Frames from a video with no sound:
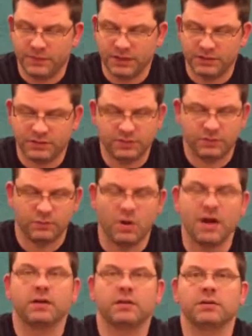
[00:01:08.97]
This
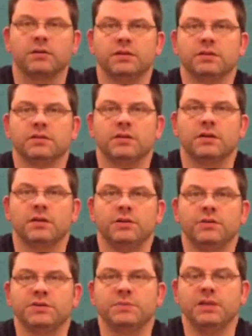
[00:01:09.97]
wire is a
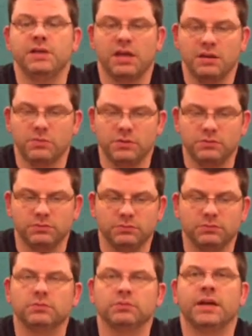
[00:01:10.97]
USB cable
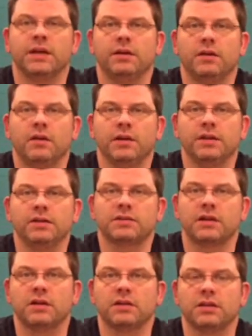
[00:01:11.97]
that all it
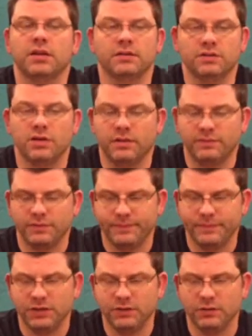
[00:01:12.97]
is, I cut the ends off
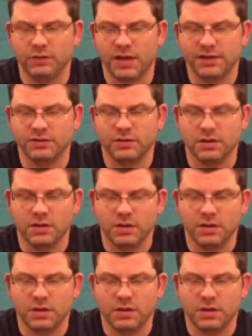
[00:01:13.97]
to utilize.